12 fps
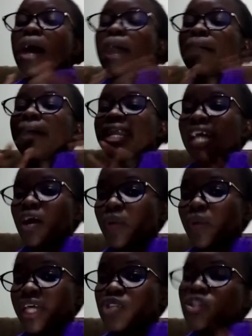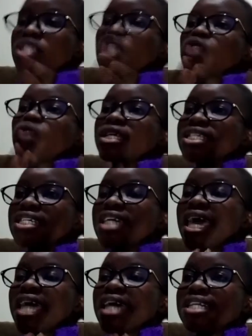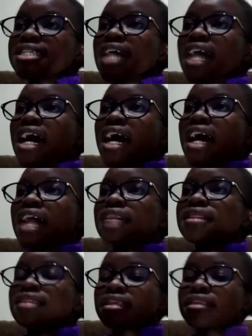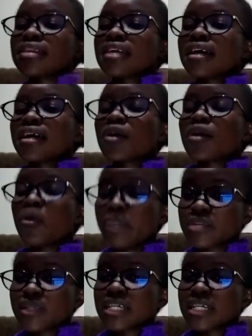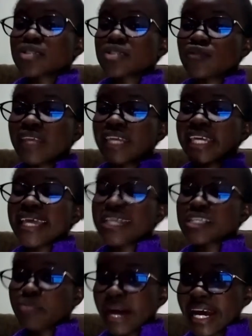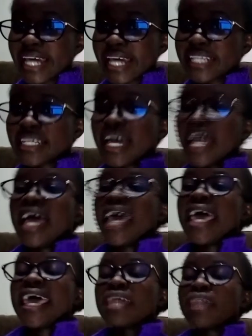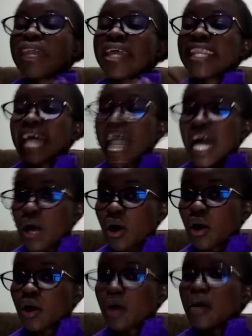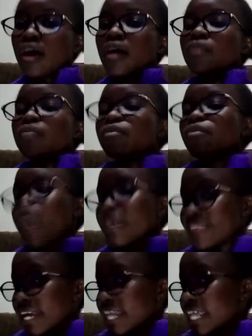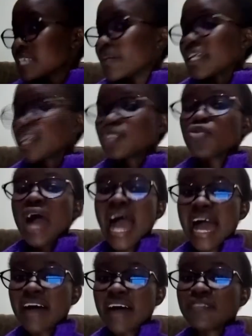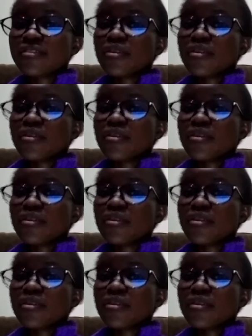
But now we're in 2020 and uh, the, the commitments are sort of like expired. And by now, they, they are expected to have